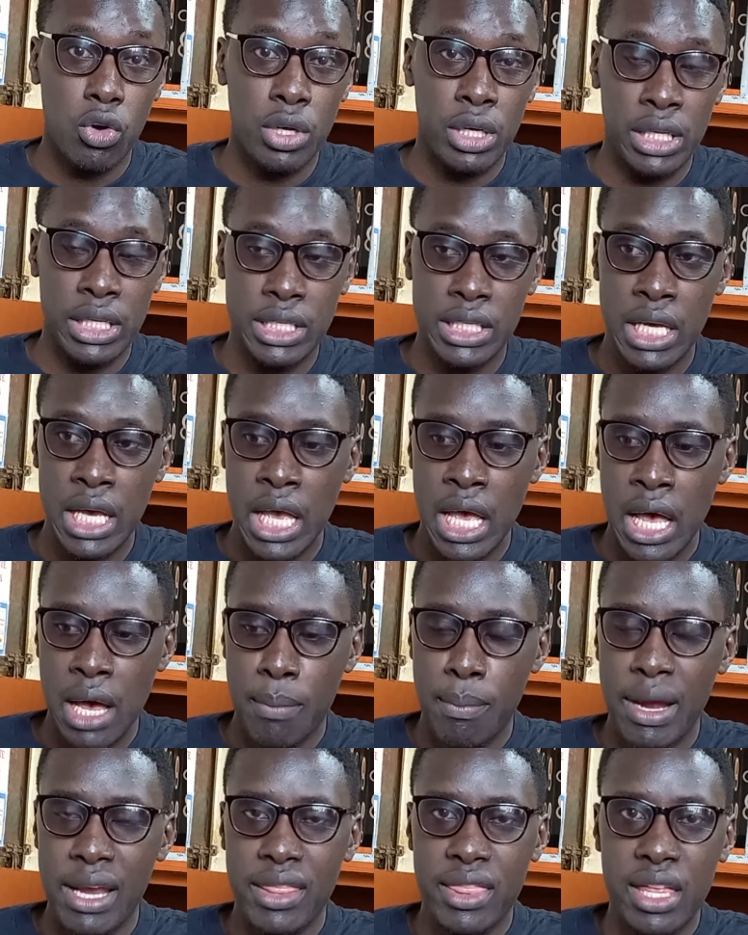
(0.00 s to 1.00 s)
on it,
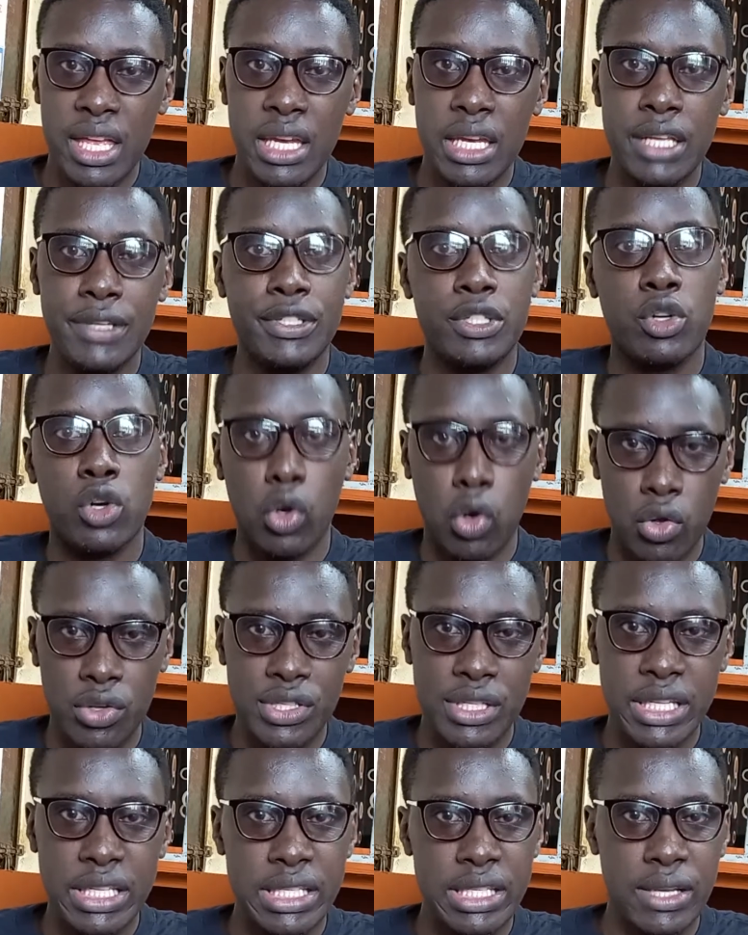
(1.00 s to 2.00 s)
but then it
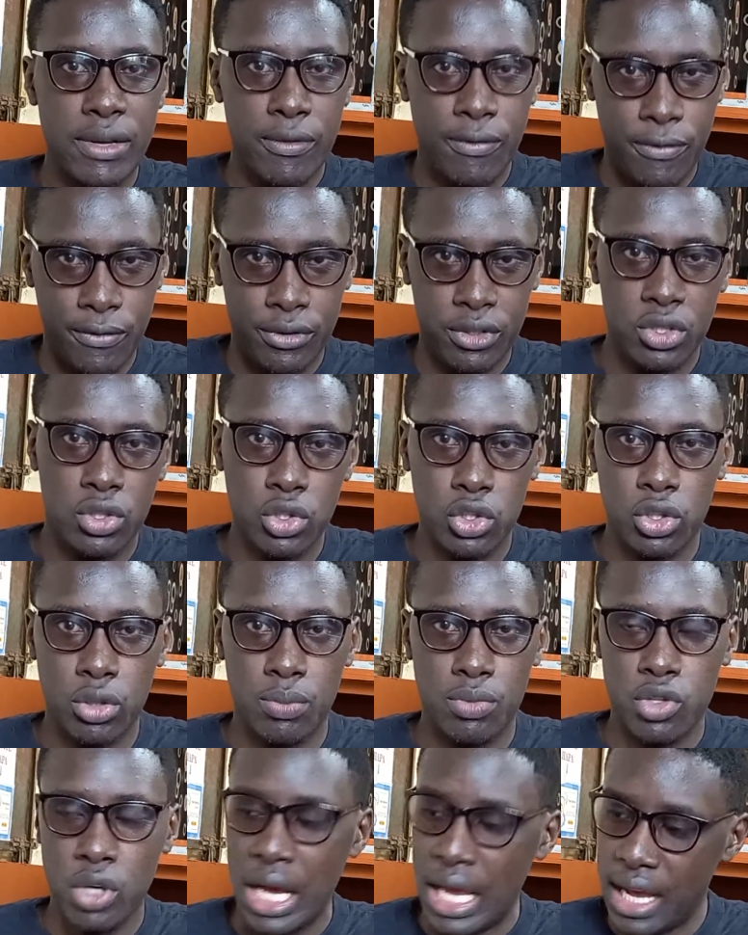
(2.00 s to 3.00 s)
closes
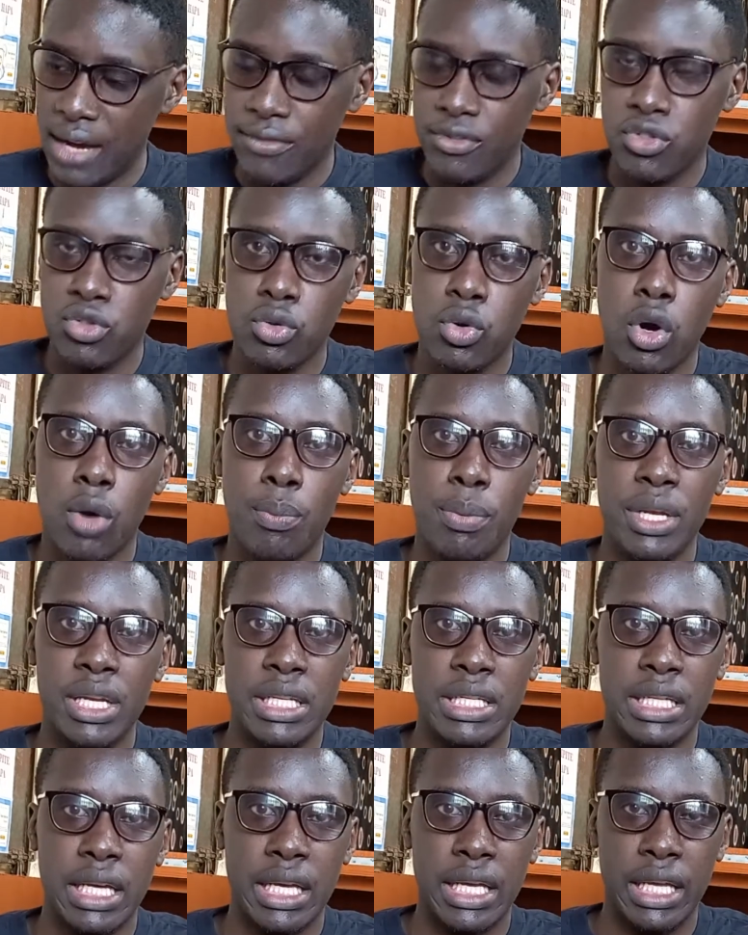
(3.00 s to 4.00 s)
Photoshop. So I have to open
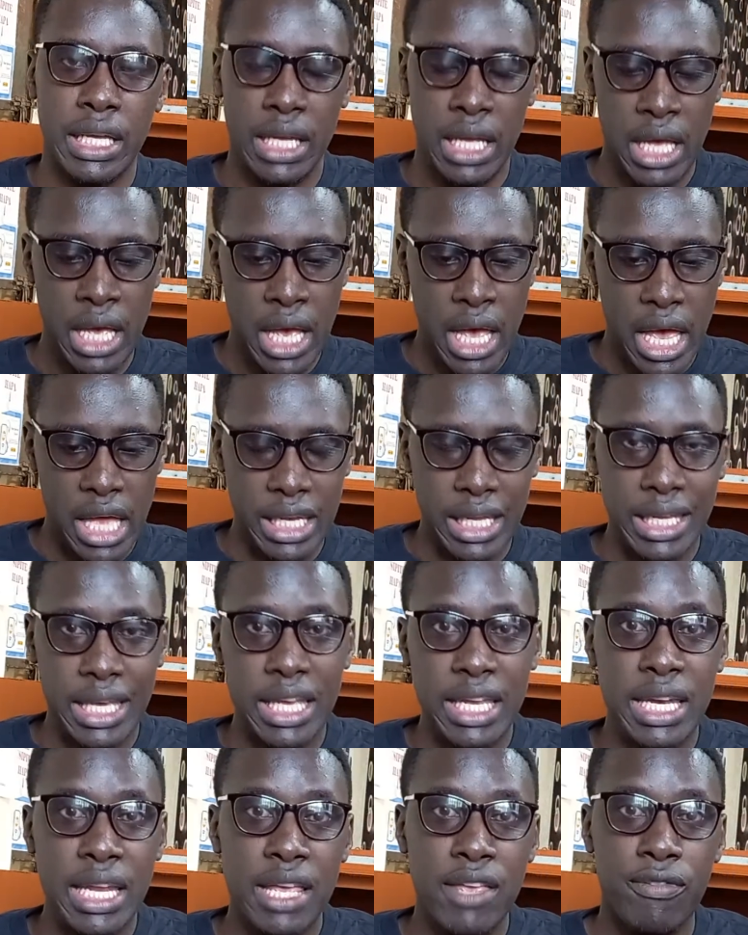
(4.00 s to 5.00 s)
it again. And
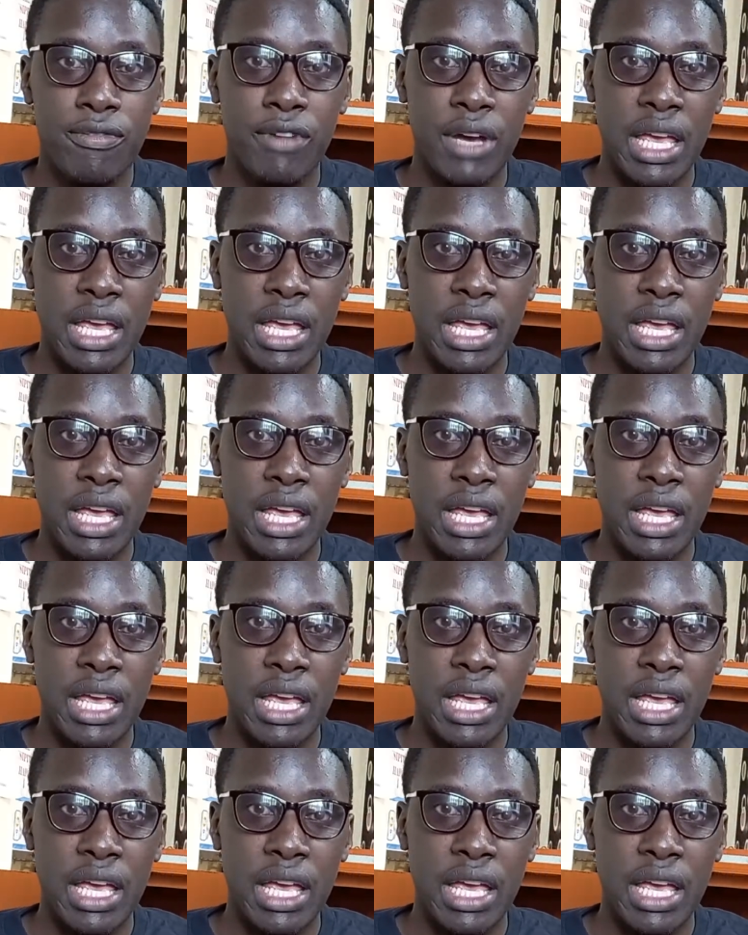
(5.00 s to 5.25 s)
again, if